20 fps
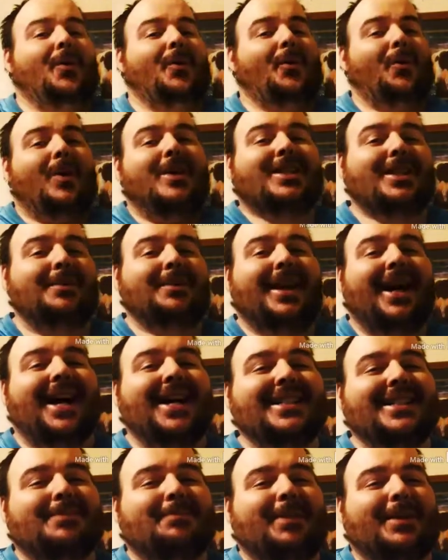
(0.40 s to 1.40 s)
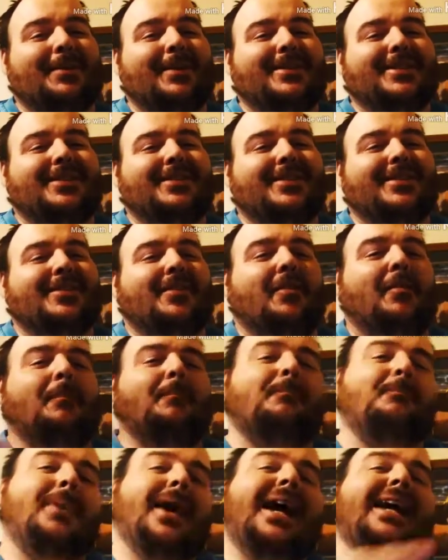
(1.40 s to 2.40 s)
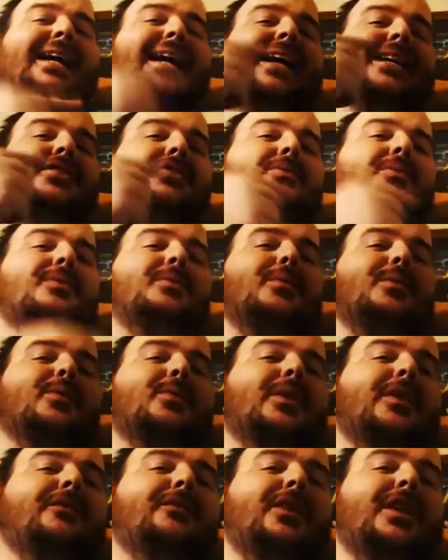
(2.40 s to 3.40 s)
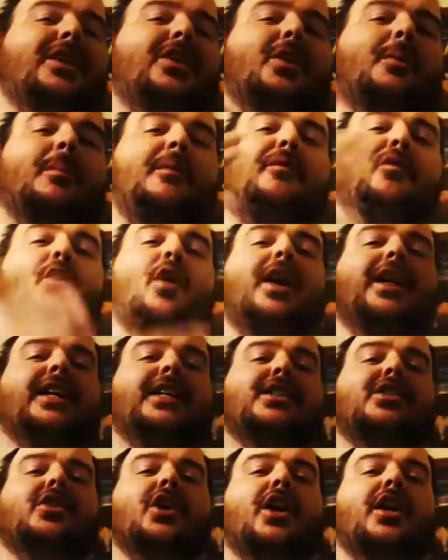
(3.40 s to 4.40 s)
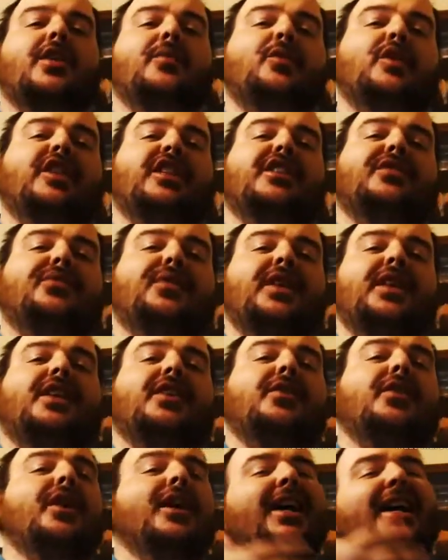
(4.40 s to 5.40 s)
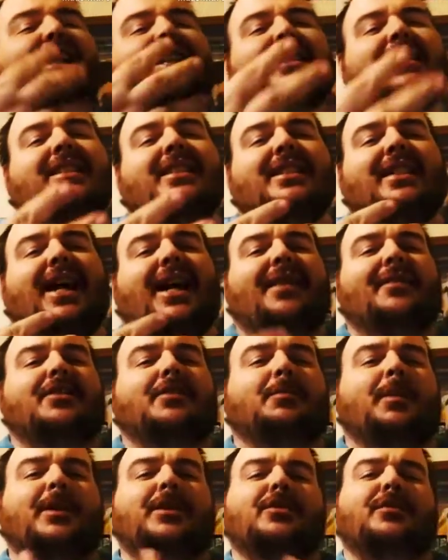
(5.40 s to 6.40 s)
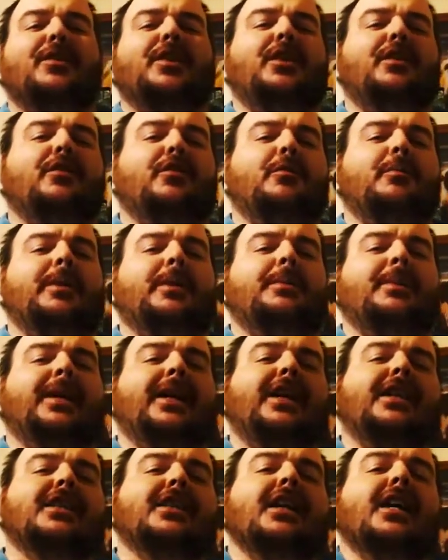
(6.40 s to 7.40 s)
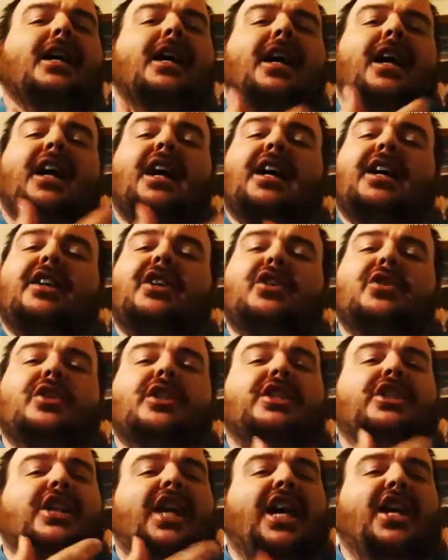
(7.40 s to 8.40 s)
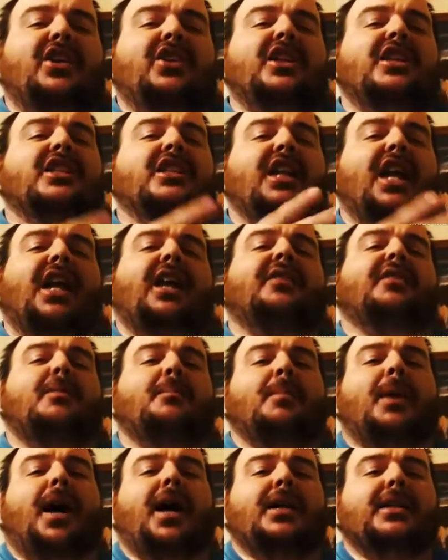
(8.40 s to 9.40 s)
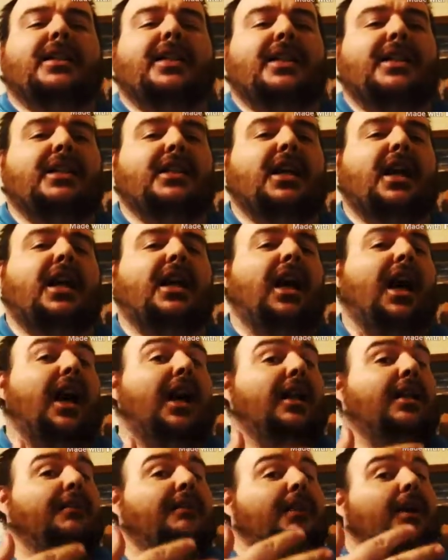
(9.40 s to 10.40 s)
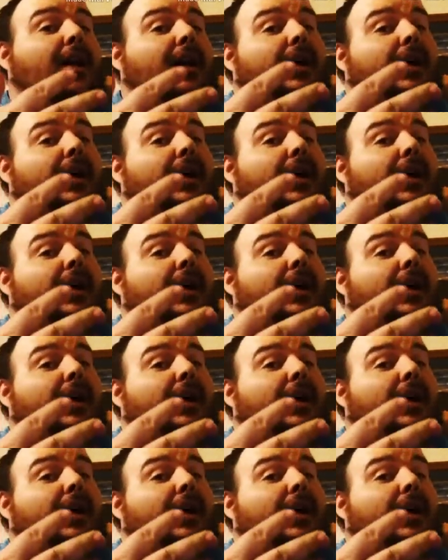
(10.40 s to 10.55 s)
What's up, guys? It's BigBear77 back at you with a real quick video. And before I get started with this video, this is kind of a special video for me because, you know, this channel does a lot of unboxings, a lot of,